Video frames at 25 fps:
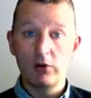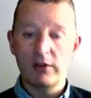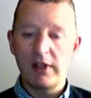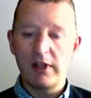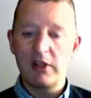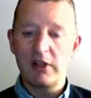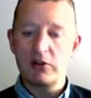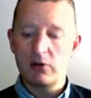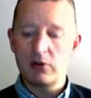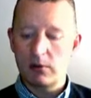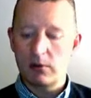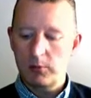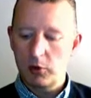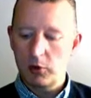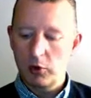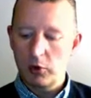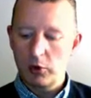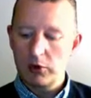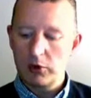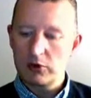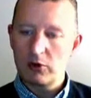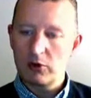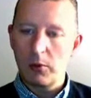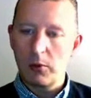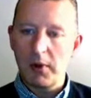beyond national
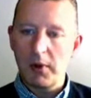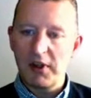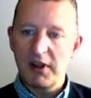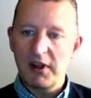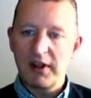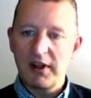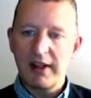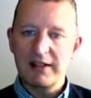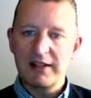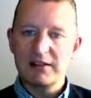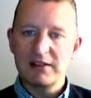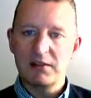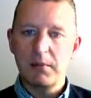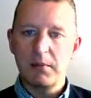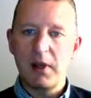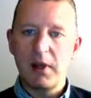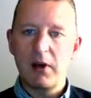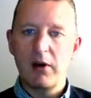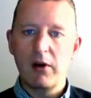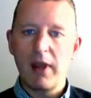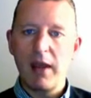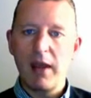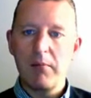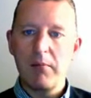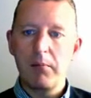borders, or whether that's
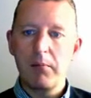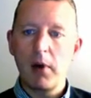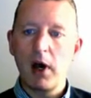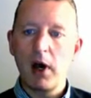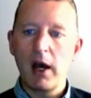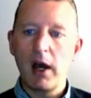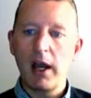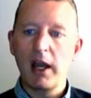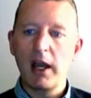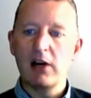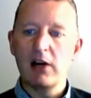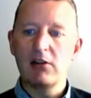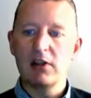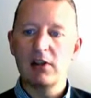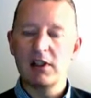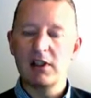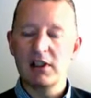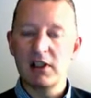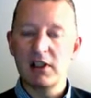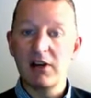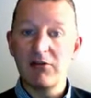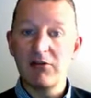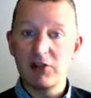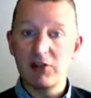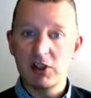about
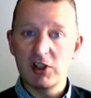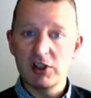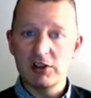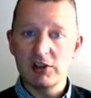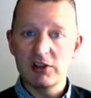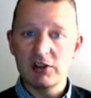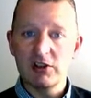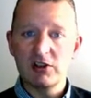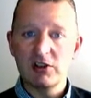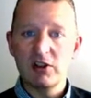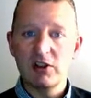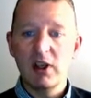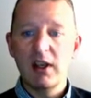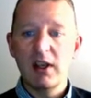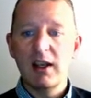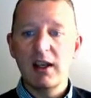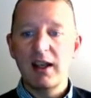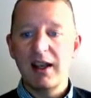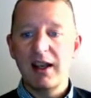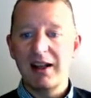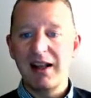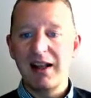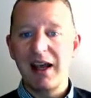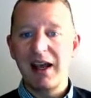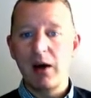empire and governance
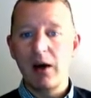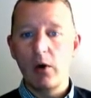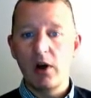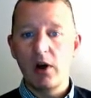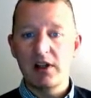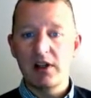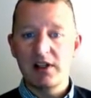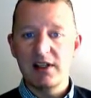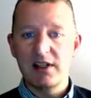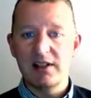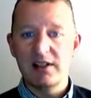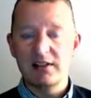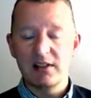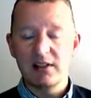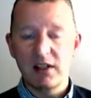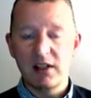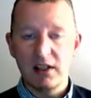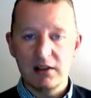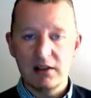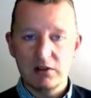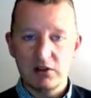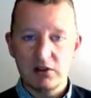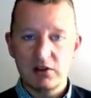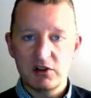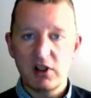and how
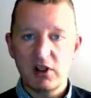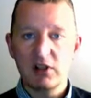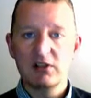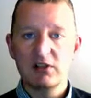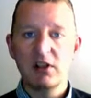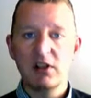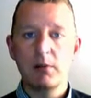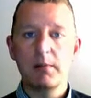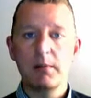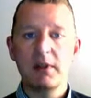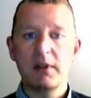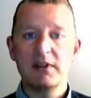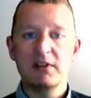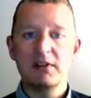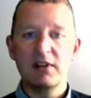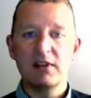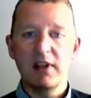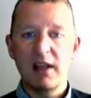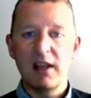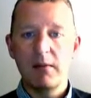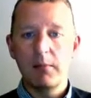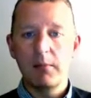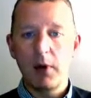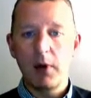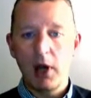ideas are kind of sucked up
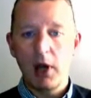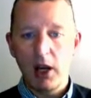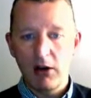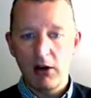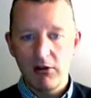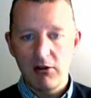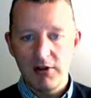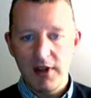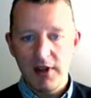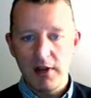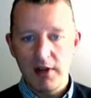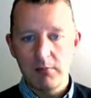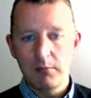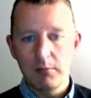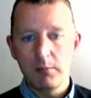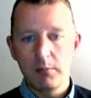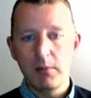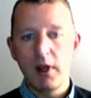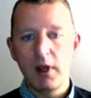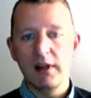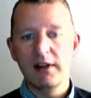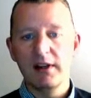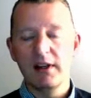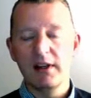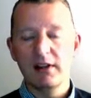into the empire and
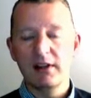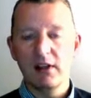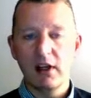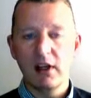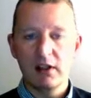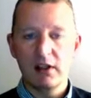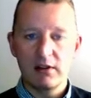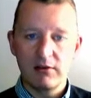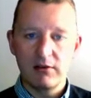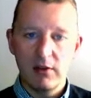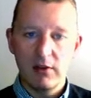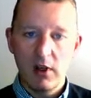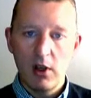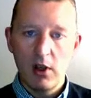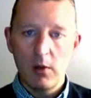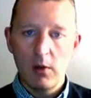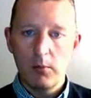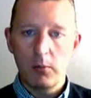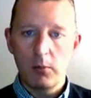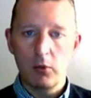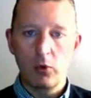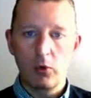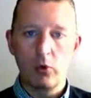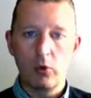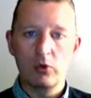then kind of
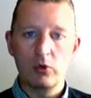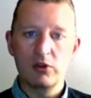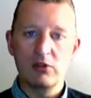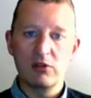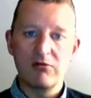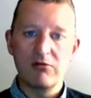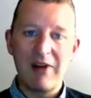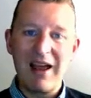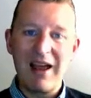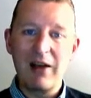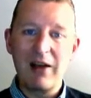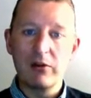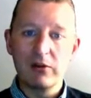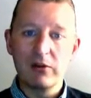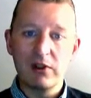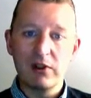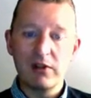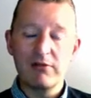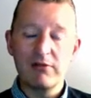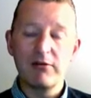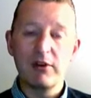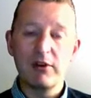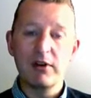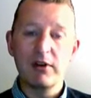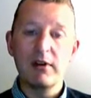brought
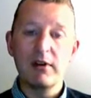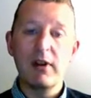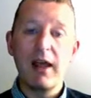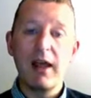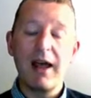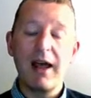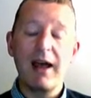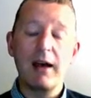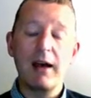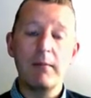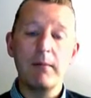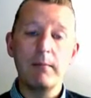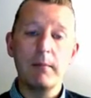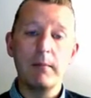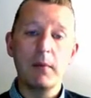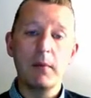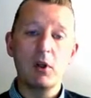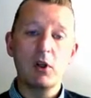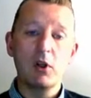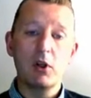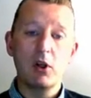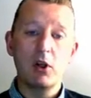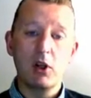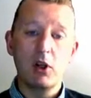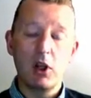around different
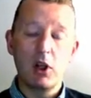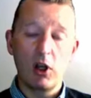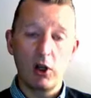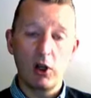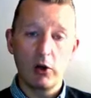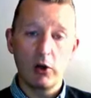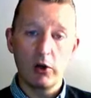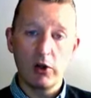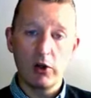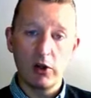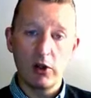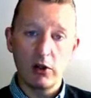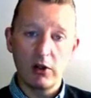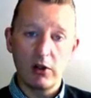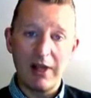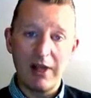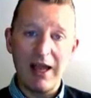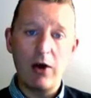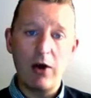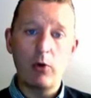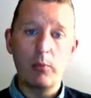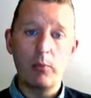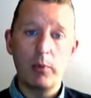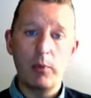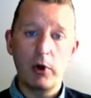
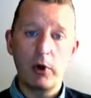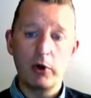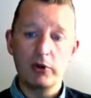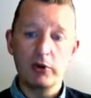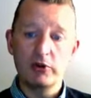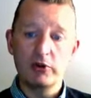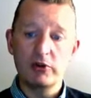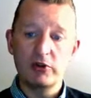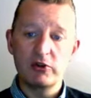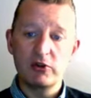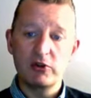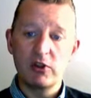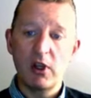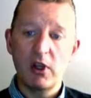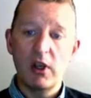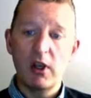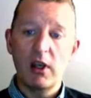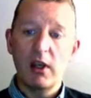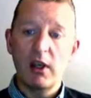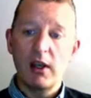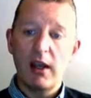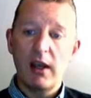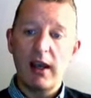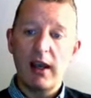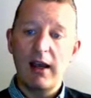colonial
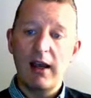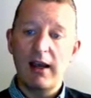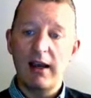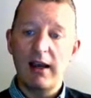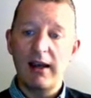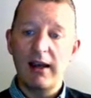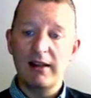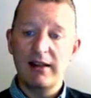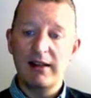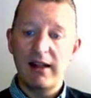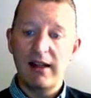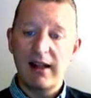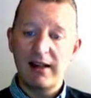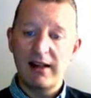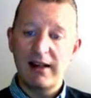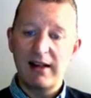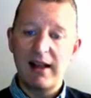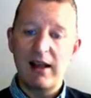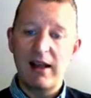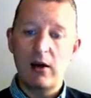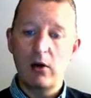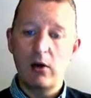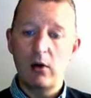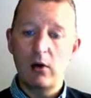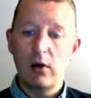outposts, and
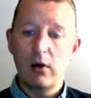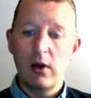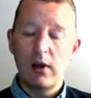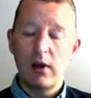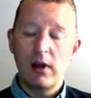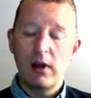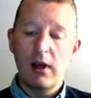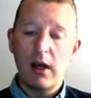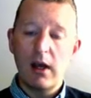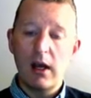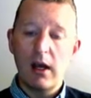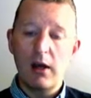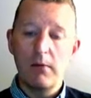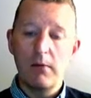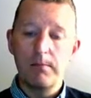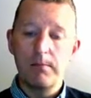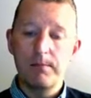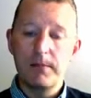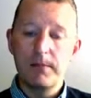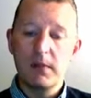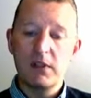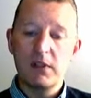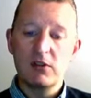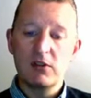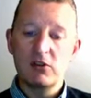how
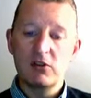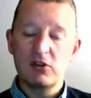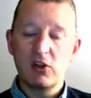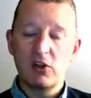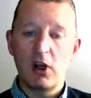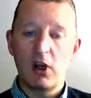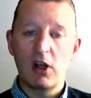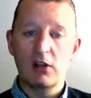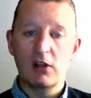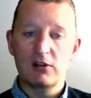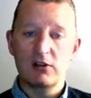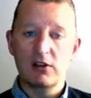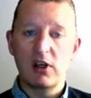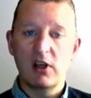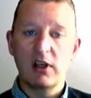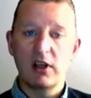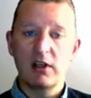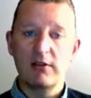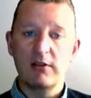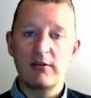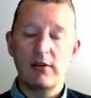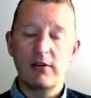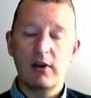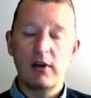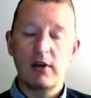styles are